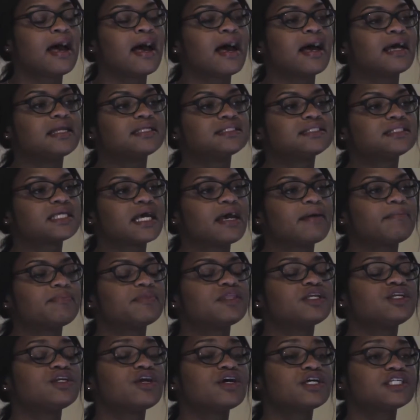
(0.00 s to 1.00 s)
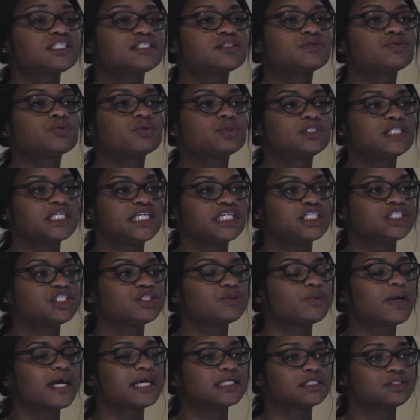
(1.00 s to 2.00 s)
and the nurses will teach
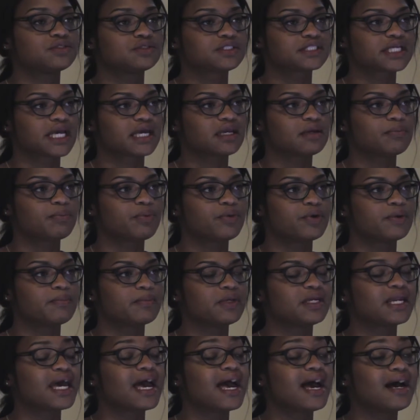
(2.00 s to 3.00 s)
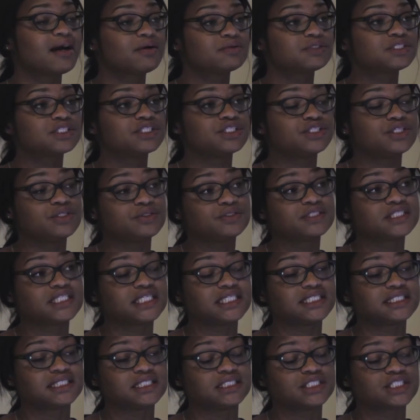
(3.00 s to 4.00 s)
you at your scan appointment how to use
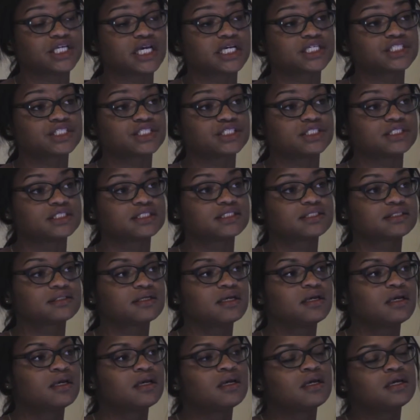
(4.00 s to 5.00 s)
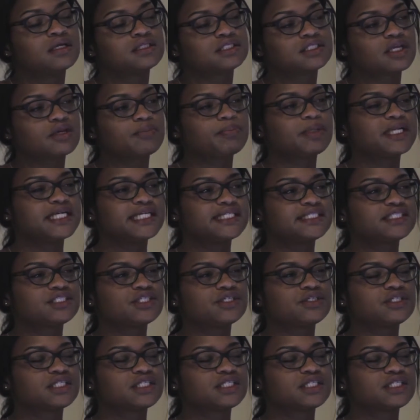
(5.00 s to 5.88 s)
these injections. So please do